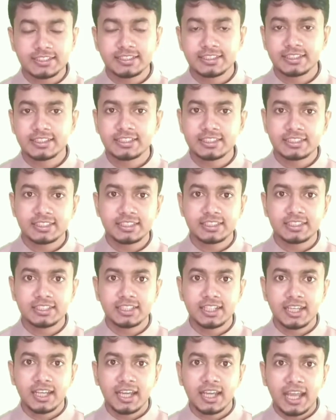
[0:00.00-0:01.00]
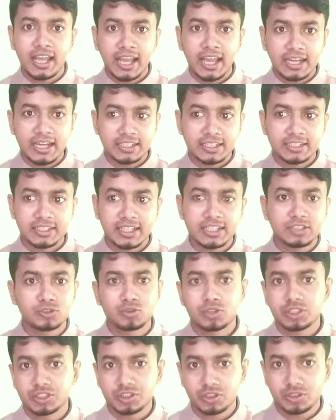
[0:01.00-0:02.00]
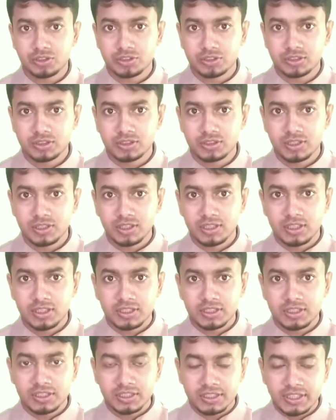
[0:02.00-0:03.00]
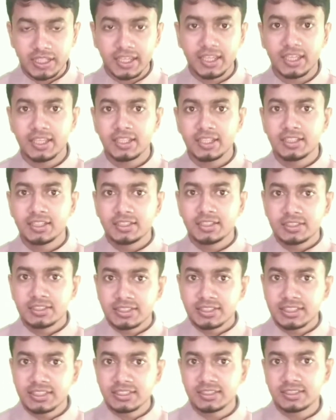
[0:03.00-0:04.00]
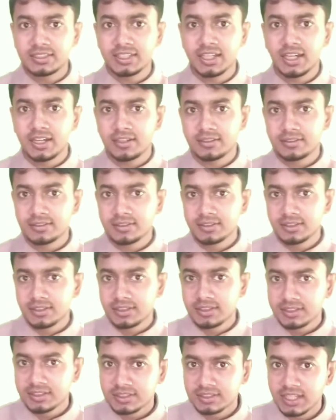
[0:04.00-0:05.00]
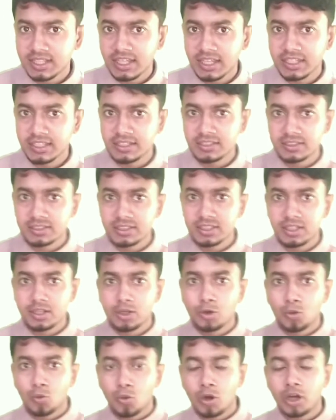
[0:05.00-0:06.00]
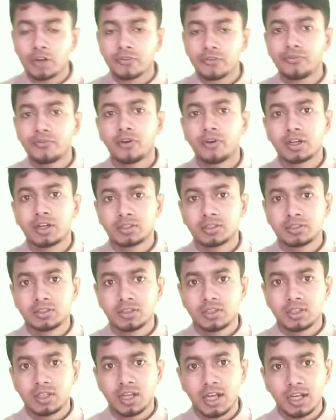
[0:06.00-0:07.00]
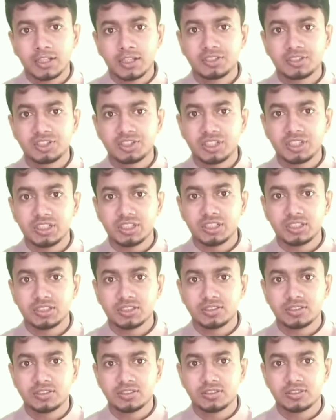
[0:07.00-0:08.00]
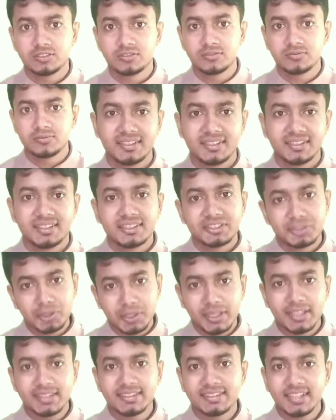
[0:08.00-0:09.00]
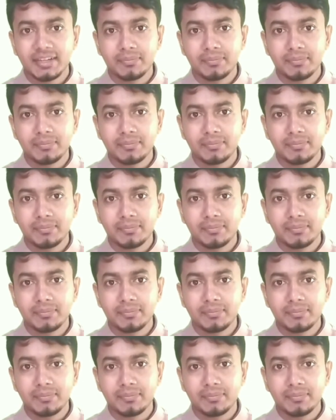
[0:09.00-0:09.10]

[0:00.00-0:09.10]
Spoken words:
integrity and education. They teach their child work for country. So in